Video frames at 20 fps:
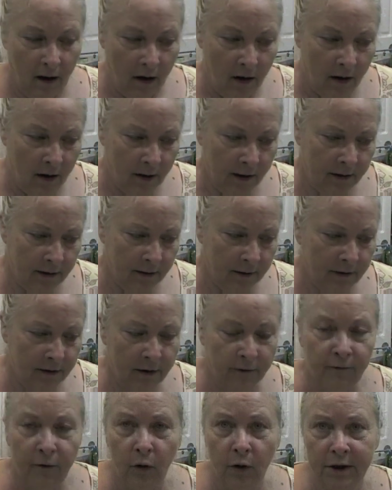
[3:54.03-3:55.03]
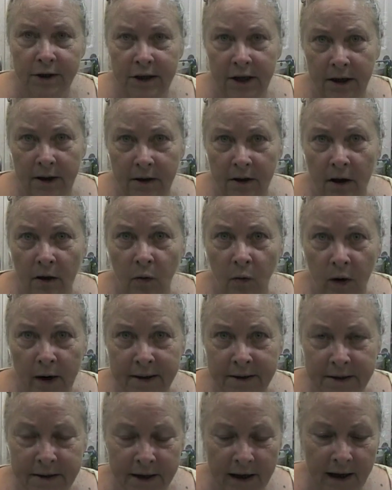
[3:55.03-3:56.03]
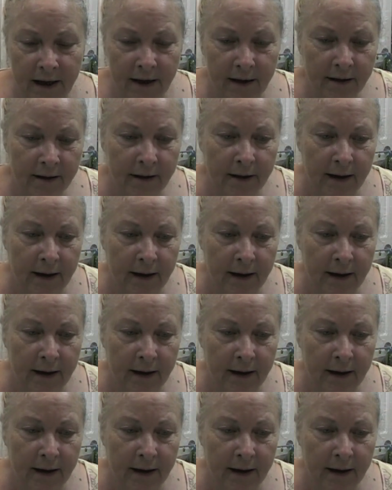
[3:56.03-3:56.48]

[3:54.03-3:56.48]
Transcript: on the fourteenth, on Wednesday,